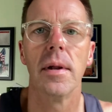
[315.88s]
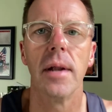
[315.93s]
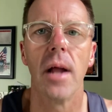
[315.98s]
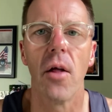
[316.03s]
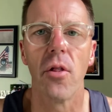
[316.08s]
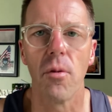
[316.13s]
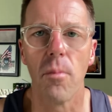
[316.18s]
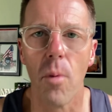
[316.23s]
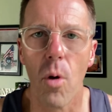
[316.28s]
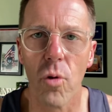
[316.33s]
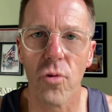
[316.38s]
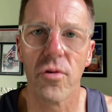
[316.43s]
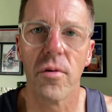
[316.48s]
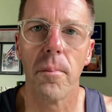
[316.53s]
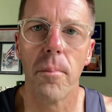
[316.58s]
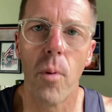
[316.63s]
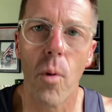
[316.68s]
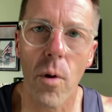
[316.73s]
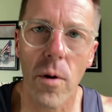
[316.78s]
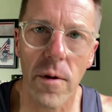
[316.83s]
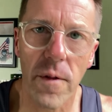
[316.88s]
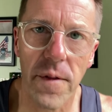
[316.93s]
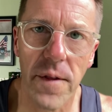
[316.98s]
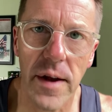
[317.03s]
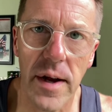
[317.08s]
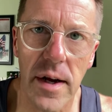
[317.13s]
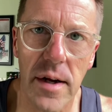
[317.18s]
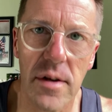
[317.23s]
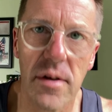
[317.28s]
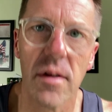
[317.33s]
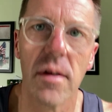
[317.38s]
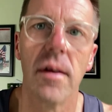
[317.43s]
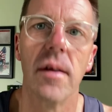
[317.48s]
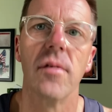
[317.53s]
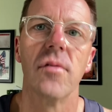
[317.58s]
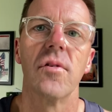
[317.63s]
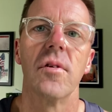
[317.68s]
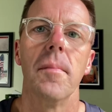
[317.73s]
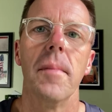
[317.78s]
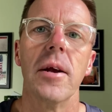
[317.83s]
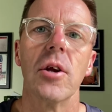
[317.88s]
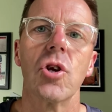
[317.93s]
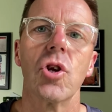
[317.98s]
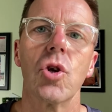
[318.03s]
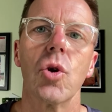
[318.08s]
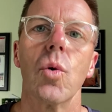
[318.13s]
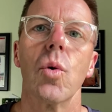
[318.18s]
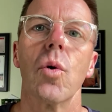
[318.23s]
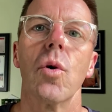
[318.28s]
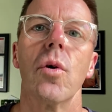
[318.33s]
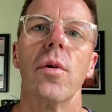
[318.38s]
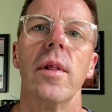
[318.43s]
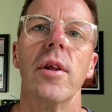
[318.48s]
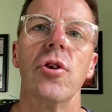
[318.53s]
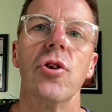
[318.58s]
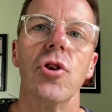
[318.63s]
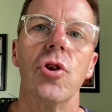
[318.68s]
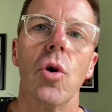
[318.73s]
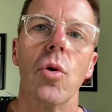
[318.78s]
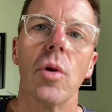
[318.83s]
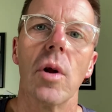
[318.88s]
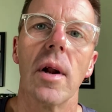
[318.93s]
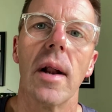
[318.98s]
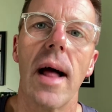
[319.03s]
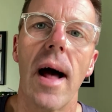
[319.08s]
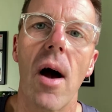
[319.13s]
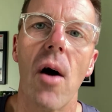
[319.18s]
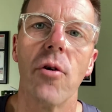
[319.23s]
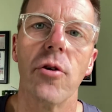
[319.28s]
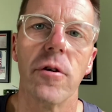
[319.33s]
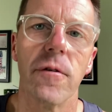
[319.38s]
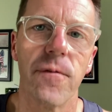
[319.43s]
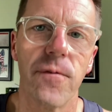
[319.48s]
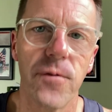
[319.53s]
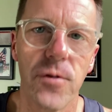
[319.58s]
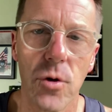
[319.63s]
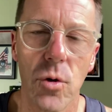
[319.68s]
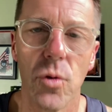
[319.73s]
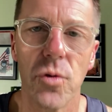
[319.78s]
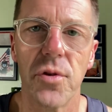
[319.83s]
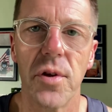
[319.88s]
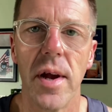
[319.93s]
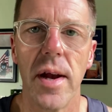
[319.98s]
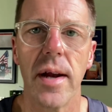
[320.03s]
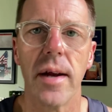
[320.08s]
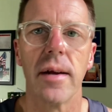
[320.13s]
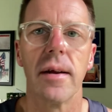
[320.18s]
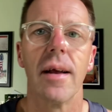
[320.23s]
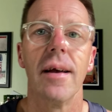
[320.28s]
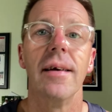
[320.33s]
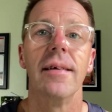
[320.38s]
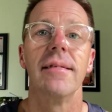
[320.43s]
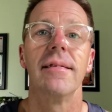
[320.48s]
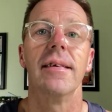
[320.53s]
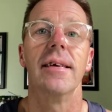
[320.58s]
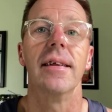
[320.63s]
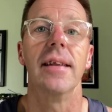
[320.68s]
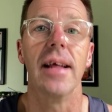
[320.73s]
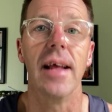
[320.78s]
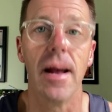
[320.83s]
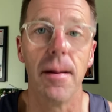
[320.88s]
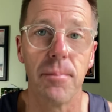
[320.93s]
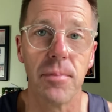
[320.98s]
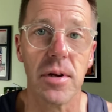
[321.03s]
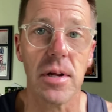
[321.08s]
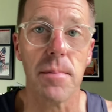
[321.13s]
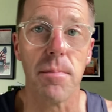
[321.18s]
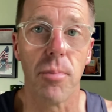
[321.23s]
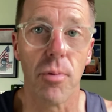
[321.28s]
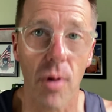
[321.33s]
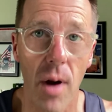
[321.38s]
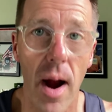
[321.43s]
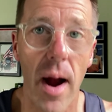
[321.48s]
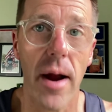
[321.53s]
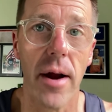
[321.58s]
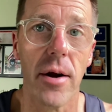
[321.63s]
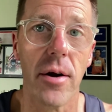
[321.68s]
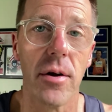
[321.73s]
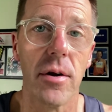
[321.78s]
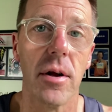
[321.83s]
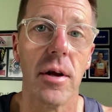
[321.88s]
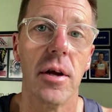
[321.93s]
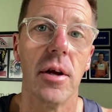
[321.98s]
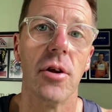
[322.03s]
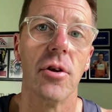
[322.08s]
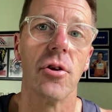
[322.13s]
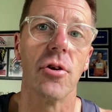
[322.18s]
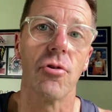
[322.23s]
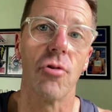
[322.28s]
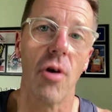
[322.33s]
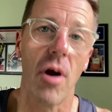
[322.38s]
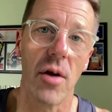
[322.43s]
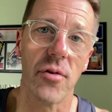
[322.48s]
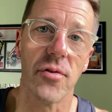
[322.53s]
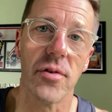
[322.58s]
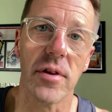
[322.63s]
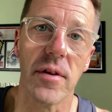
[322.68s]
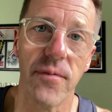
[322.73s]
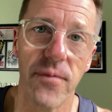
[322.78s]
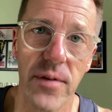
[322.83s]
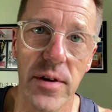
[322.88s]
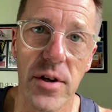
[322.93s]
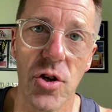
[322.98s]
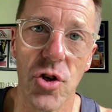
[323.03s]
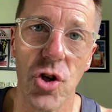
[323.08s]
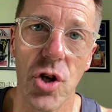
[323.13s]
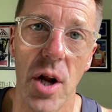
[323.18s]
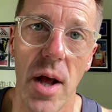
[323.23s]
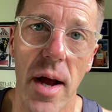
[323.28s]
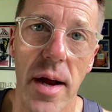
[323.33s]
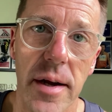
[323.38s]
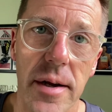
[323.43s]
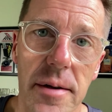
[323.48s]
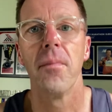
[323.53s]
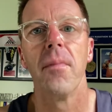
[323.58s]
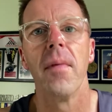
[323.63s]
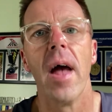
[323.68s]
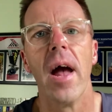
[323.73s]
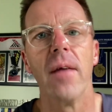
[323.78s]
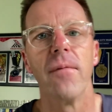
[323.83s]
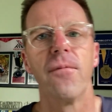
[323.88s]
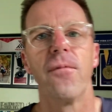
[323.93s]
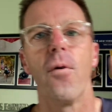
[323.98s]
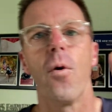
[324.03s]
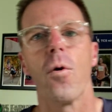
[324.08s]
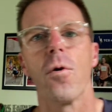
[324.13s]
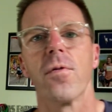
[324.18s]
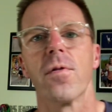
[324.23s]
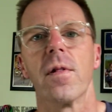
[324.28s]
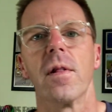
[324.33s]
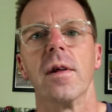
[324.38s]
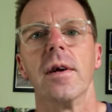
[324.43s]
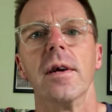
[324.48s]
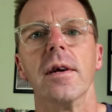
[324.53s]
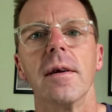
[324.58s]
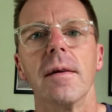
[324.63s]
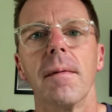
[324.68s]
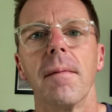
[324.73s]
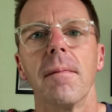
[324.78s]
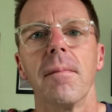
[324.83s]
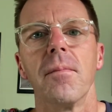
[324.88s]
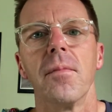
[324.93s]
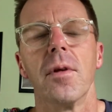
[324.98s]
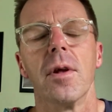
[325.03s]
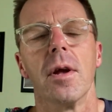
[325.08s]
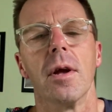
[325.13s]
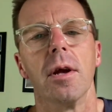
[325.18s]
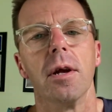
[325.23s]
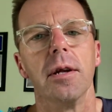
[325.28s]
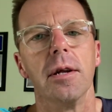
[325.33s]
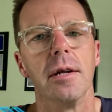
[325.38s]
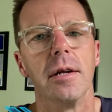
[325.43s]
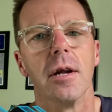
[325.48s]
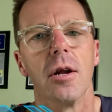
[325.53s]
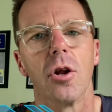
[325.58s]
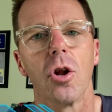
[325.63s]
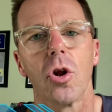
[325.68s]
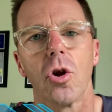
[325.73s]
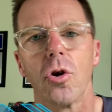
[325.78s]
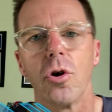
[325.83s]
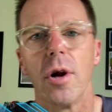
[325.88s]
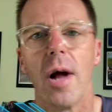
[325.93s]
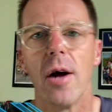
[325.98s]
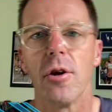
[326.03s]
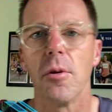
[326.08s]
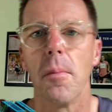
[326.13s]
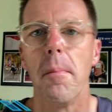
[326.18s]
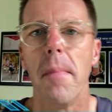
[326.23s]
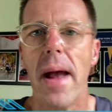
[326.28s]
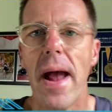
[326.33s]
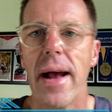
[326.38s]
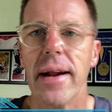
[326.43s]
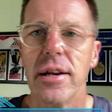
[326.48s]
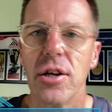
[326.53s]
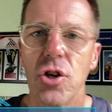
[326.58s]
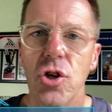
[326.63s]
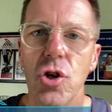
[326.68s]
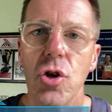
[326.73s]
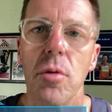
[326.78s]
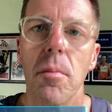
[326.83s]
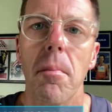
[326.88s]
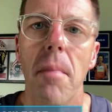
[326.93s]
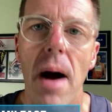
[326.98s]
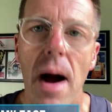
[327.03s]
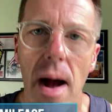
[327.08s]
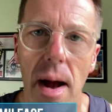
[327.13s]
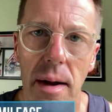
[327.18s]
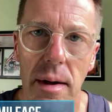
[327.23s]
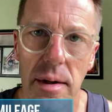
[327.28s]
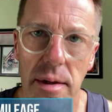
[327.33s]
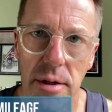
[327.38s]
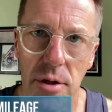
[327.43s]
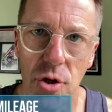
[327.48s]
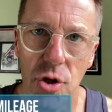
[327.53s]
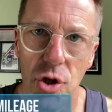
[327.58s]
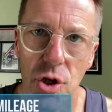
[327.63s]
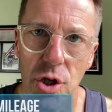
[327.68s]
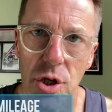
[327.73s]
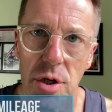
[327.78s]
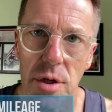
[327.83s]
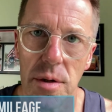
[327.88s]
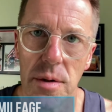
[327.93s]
Now, the most important thing is to make sure that you don't allow your fuel tank to hit empty prior to crossing the finish line. And fourthly, you need to learn how to manage your mileage.